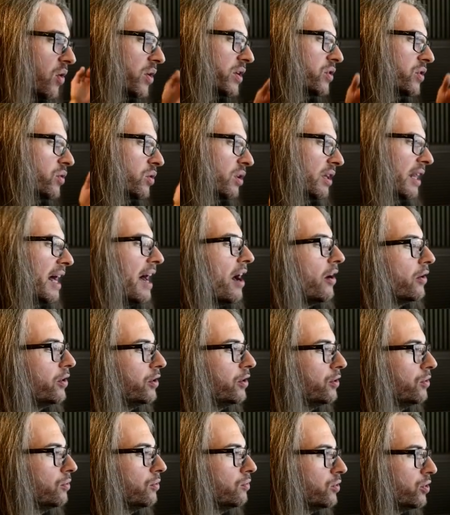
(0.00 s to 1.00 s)
going to allow
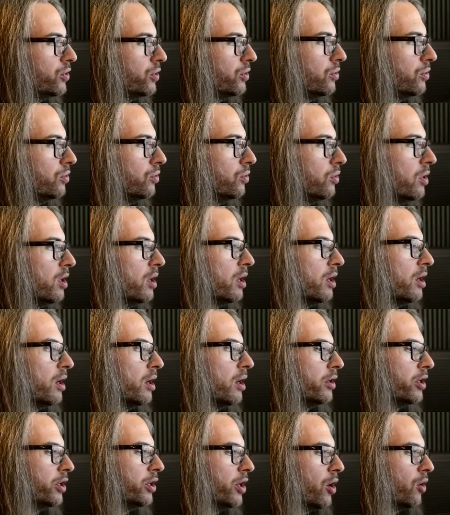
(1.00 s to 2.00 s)
you to,
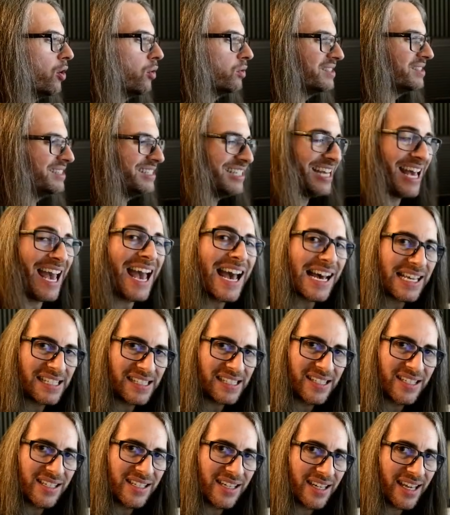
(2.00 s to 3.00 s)
you know,
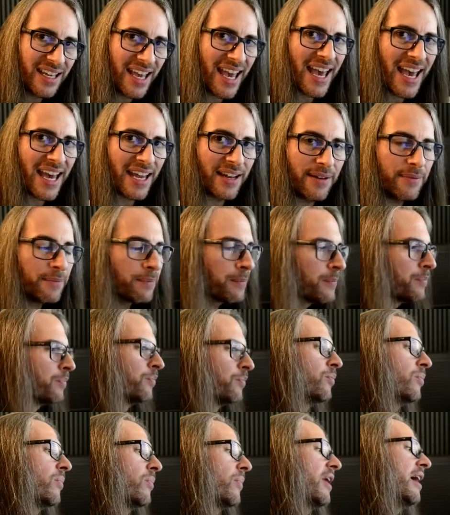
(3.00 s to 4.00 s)
test again
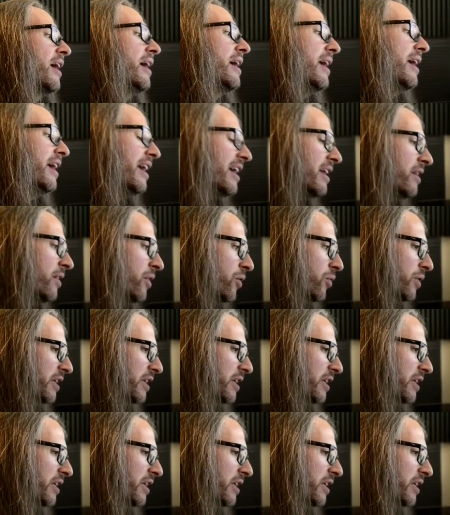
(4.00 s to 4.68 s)
in